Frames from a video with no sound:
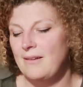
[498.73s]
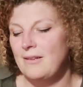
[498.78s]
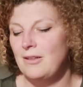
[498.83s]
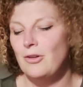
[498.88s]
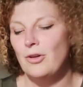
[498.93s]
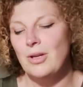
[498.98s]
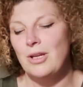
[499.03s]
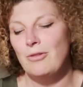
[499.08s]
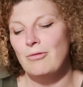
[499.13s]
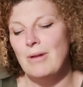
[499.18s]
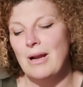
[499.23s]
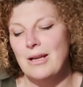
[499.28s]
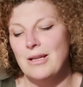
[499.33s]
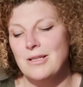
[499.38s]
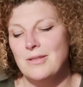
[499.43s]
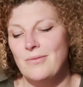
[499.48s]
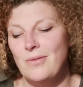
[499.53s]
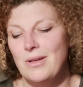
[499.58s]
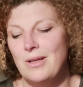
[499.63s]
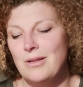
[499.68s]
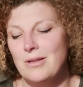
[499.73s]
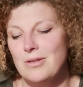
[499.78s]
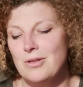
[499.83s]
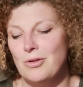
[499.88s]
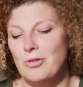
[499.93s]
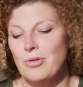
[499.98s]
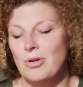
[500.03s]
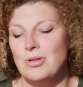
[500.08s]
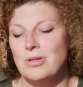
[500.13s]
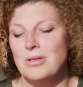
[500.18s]
Lucky ran his fingers
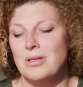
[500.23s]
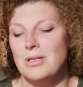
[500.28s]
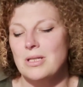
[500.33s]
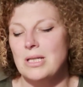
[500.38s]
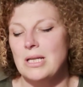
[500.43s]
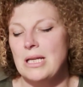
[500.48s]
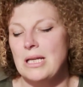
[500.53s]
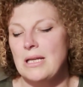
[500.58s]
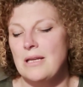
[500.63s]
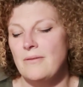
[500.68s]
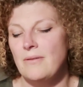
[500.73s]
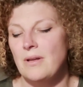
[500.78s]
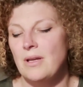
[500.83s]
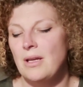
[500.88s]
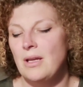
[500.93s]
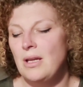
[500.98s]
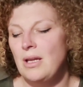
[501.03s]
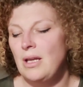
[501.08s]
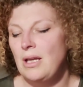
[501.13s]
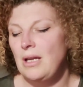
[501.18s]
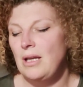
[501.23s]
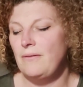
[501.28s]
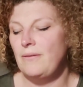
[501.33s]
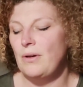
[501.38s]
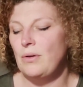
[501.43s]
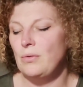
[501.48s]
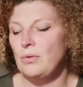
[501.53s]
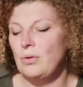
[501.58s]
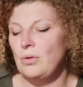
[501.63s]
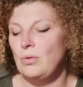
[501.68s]
across the sleeve. It
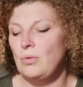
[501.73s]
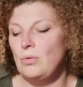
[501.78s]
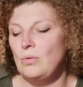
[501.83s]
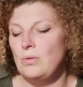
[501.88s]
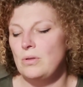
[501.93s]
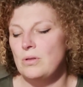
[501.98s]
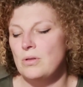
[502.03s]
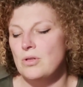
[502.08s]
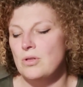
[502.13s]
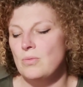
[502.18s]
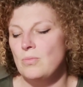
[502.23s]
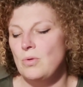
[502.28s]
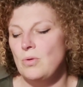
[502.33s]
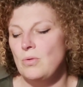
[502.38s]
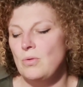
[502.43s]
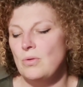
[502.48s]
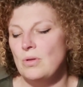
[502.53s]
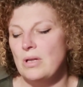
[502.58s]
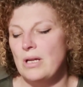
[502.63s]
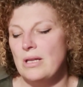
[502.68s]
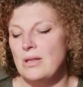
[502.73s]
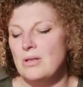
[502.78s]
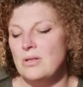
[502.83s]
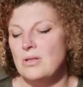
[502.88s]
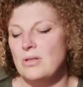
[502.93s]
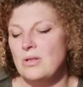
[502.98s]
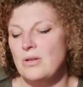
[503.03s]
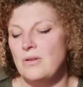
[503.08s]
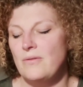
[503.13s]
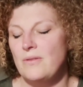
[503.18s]
felt cool and smooth like the
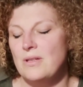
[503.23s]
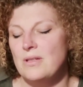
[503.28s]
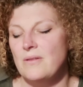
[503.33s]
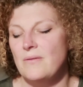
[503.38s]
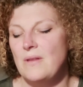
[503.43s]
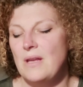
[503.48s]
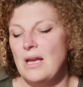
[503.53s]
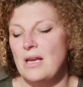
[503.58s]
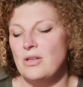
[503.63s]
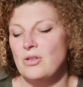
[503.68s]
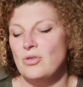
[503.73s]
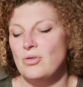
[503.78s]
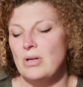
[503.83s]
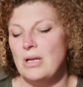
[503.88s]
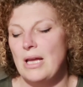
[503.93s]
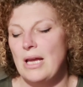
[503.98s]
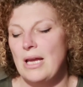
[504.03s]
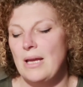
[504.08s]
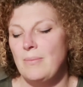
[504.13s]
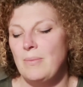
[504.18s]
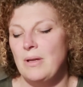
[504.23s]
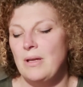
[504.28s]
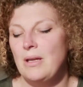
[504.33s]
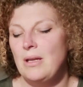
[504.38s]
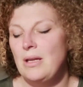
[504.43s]
surface of the astrolabe.